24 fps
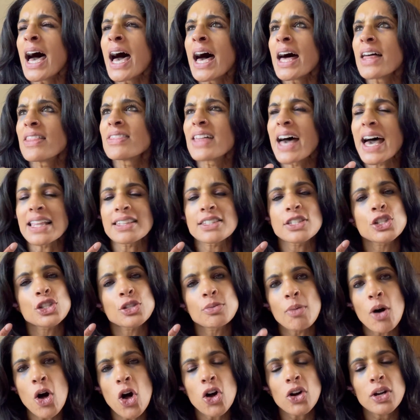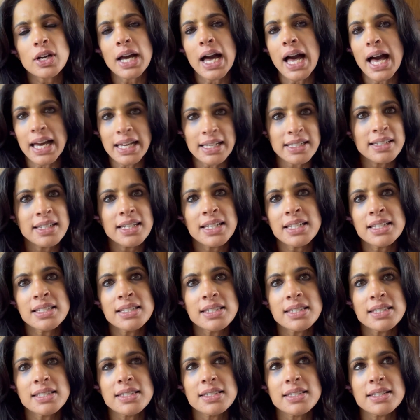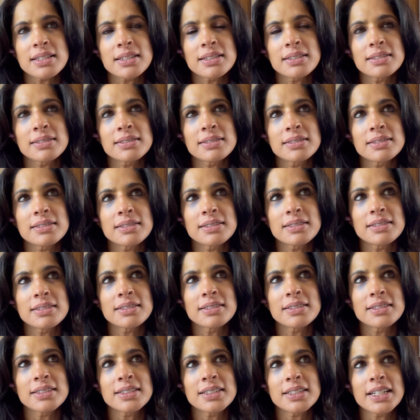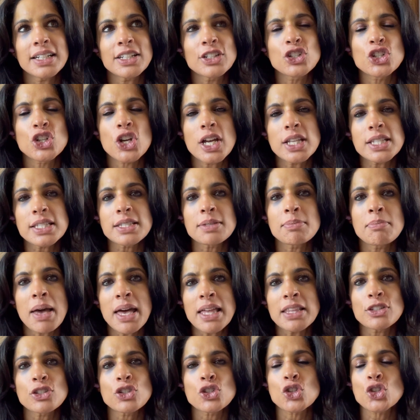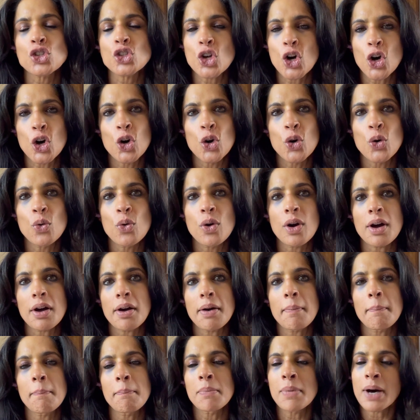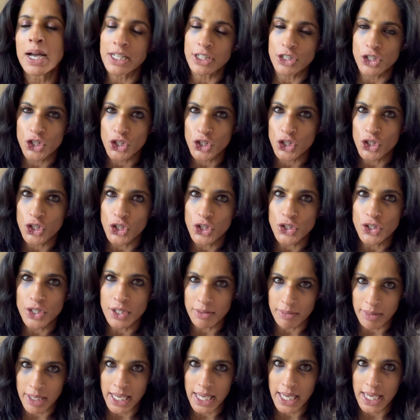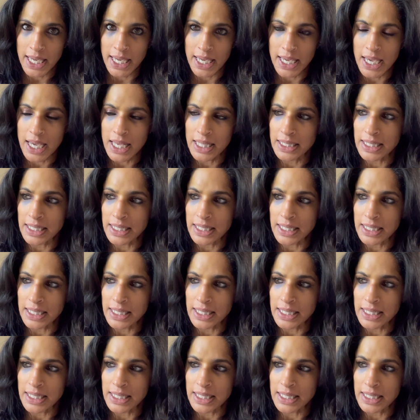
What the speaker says: that small kindness it just meant so much to me.